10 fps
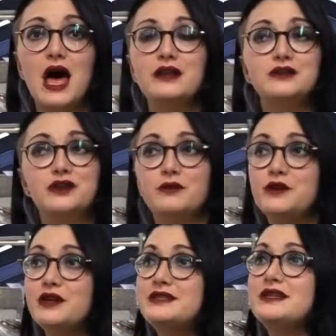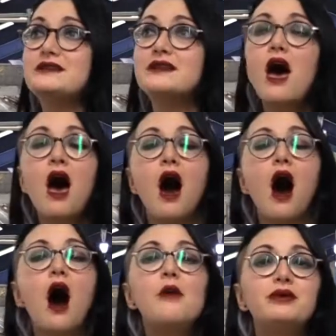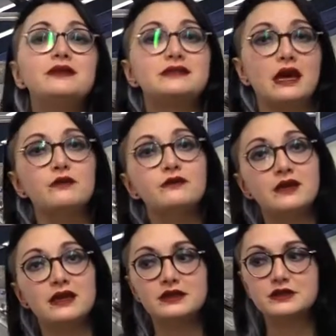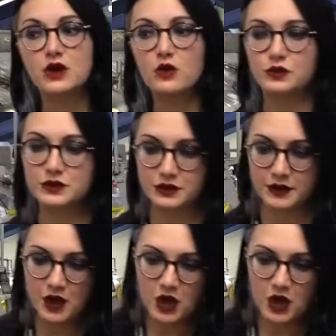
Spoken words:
and communities up and down the east coast.